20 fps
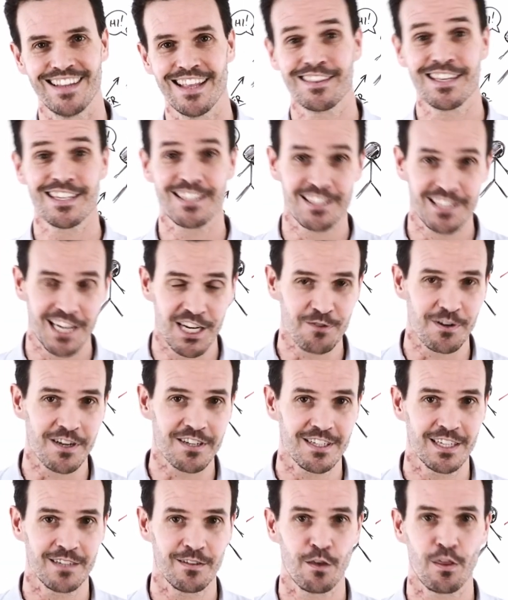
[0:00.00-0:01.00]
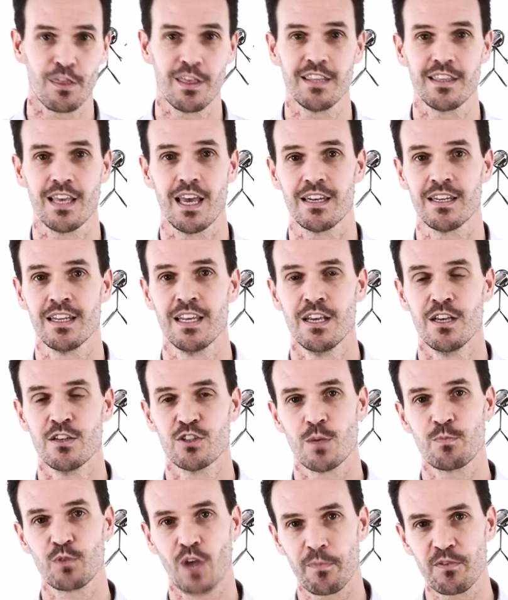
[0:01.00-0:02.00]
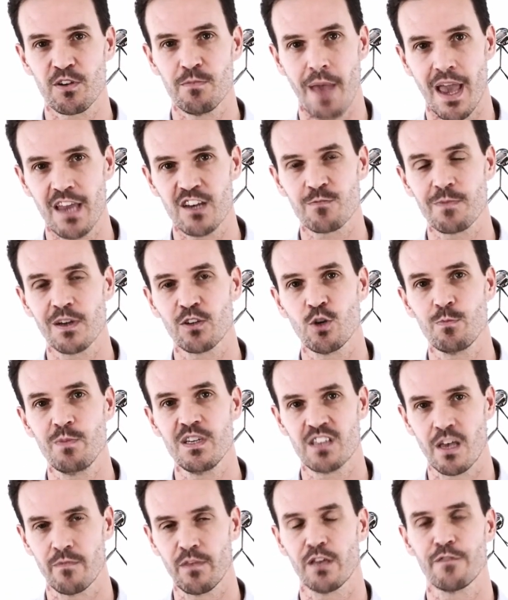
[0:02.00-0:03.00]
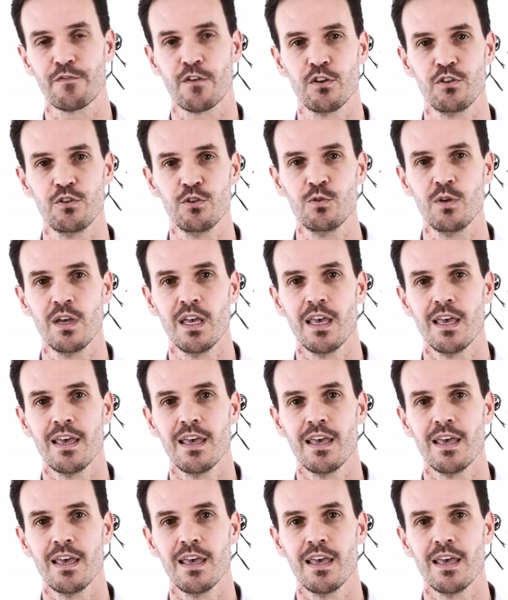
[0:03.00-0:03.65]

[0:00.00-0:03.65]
this is interesting, you think that subscription management could be something for you,